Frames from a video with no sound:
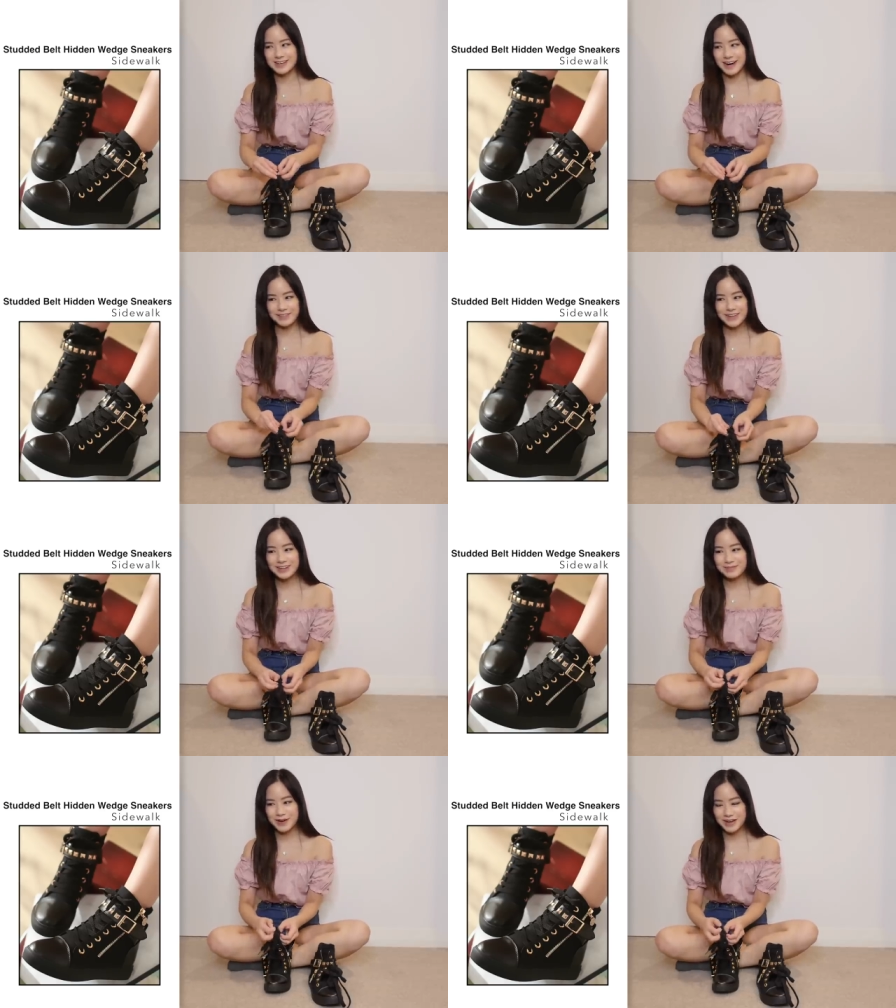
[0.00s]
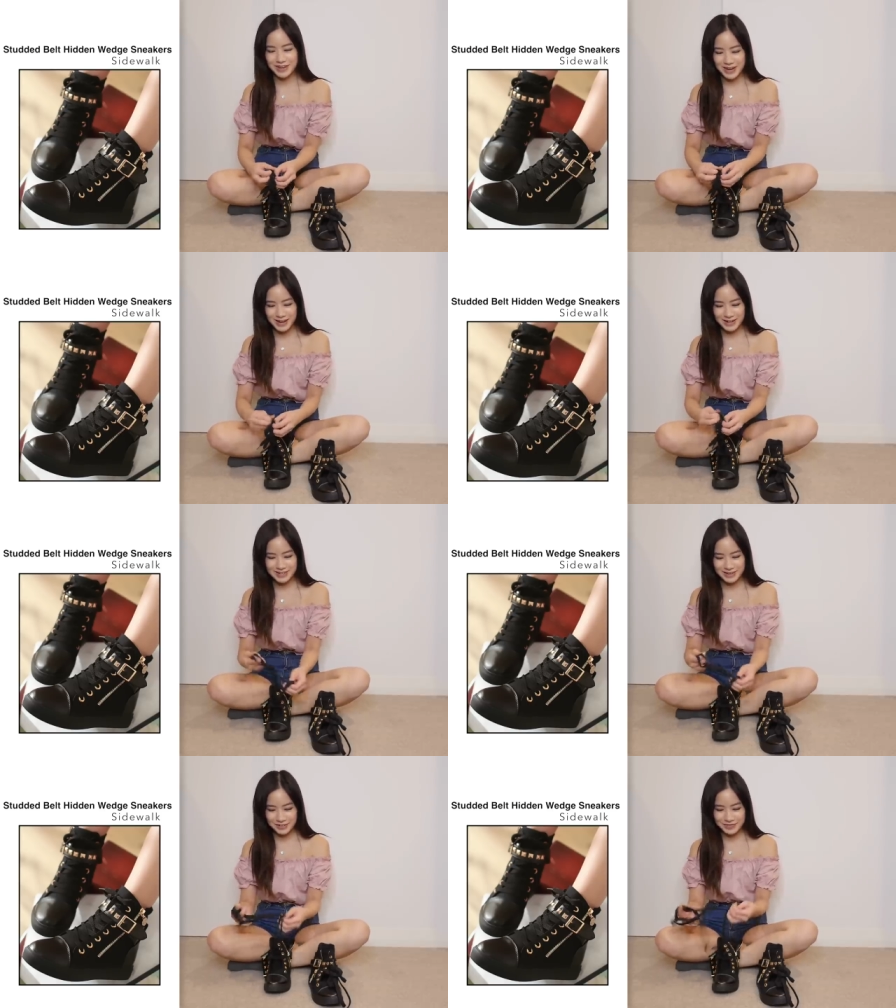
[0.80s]
I think by the
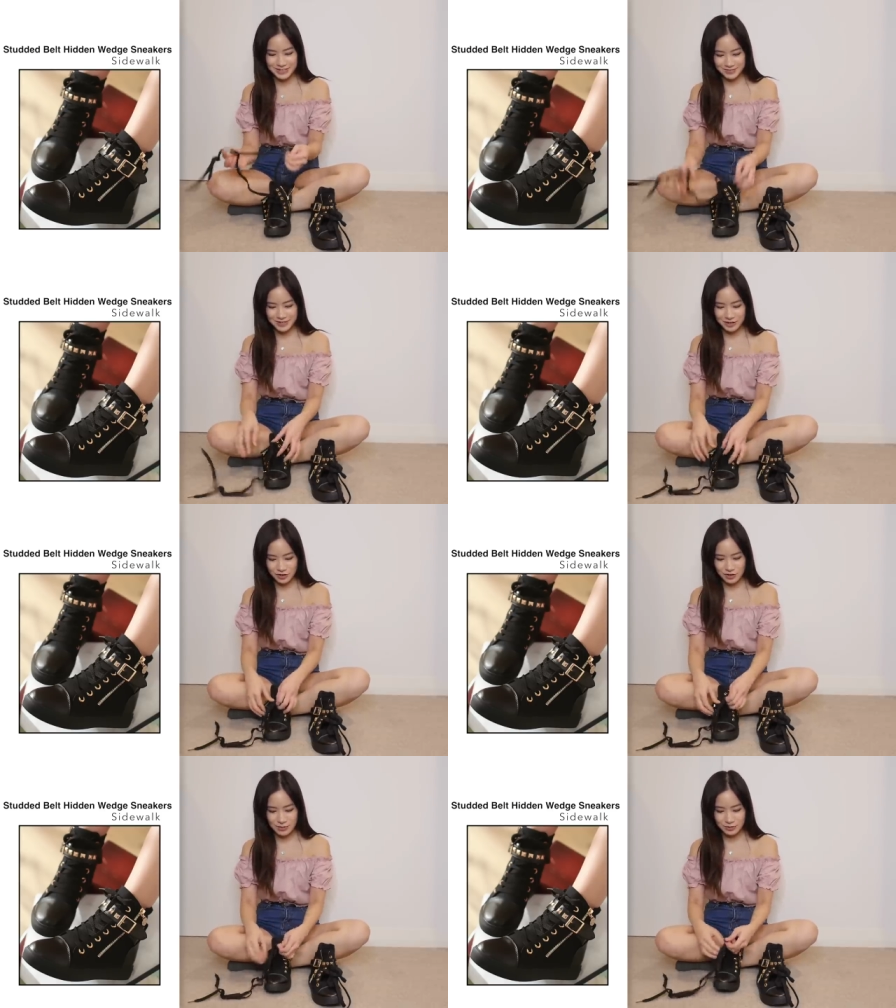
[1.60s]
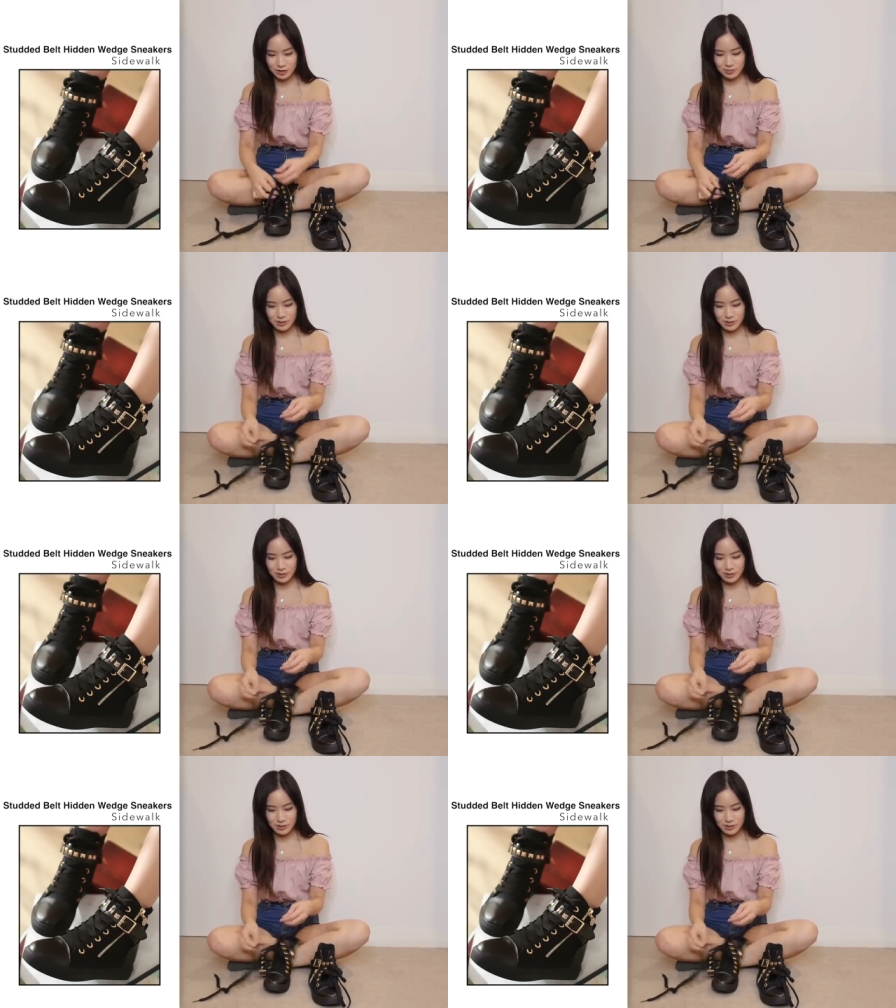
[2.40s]
end of this video, I'm gonna